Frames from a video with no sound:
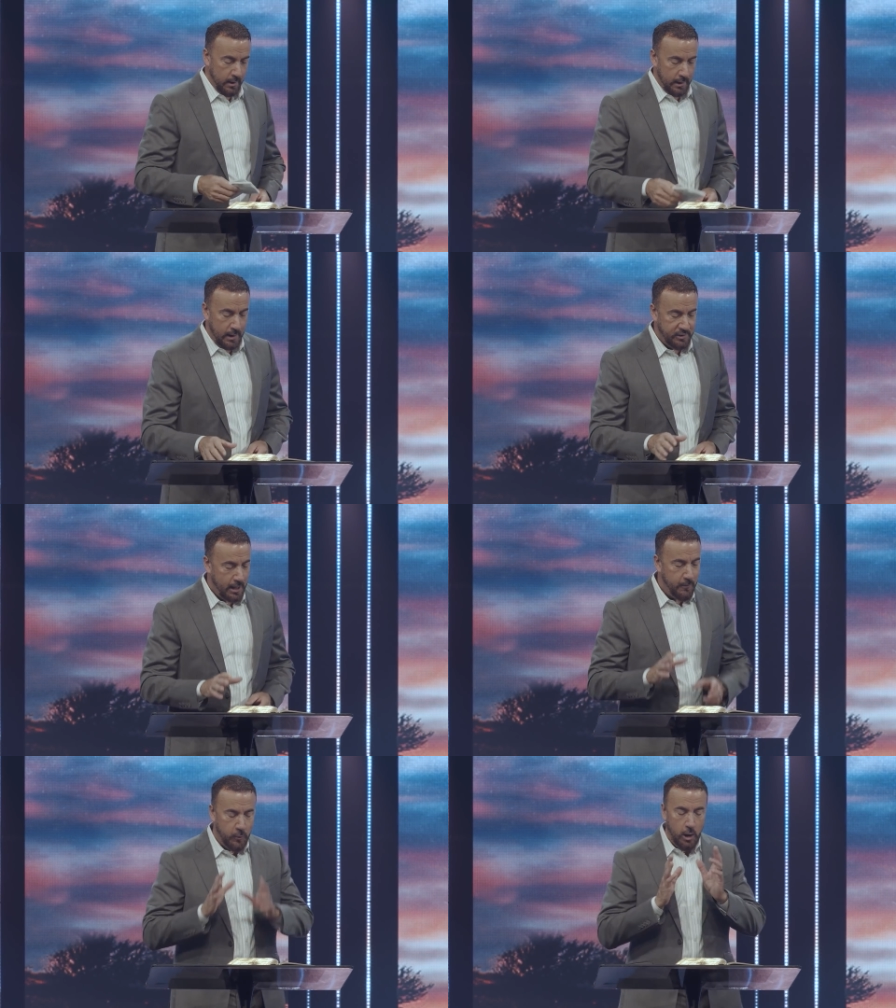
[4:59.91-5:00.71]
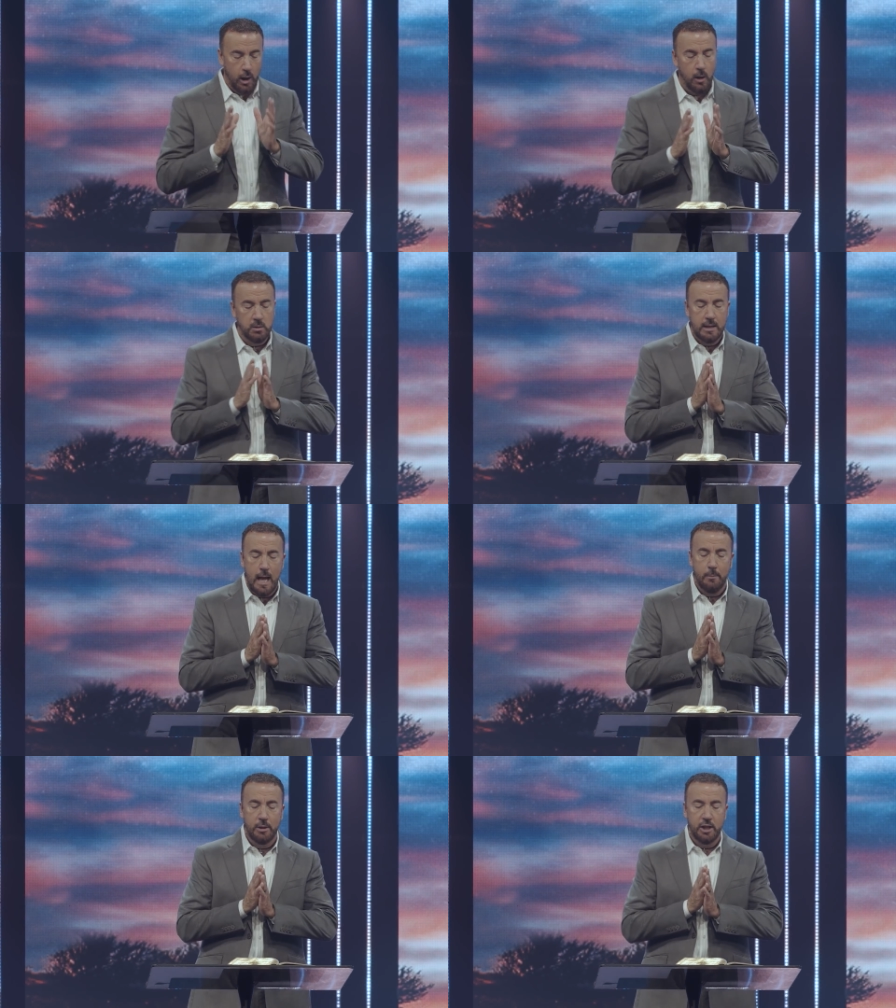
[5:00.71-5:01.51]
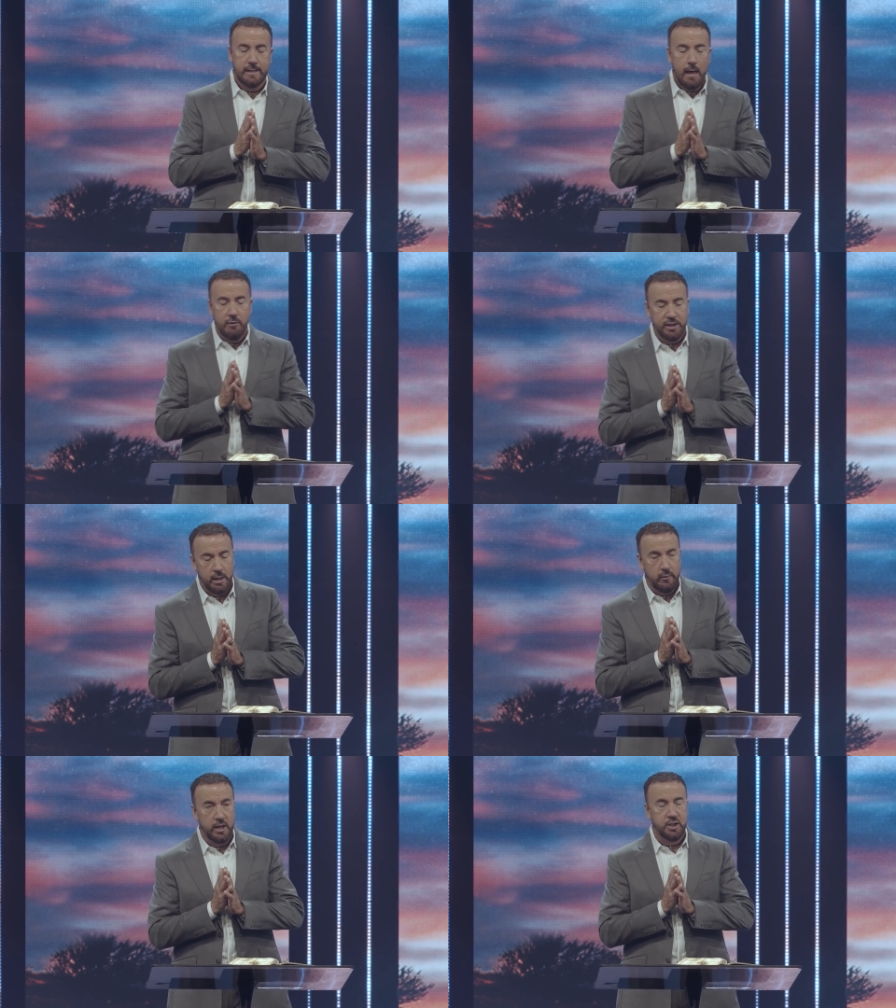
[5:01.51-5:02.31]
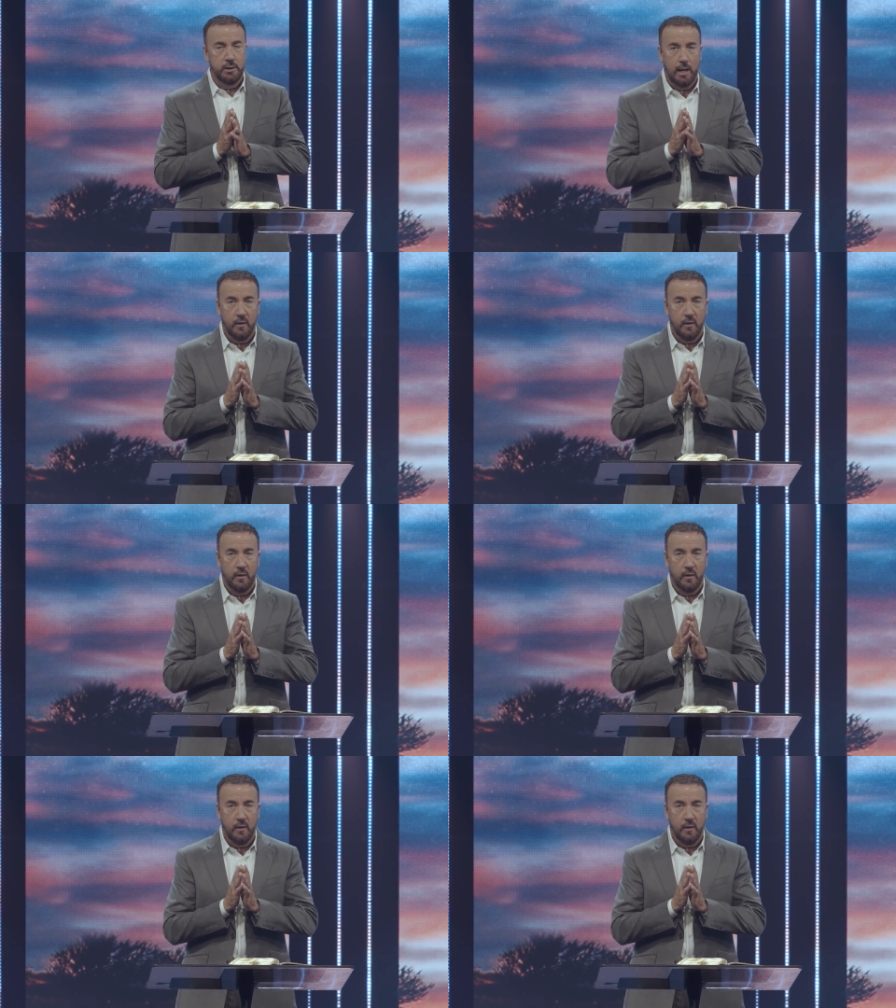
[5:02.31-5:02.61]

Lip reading: And I've said for a long time and just had this conviction that I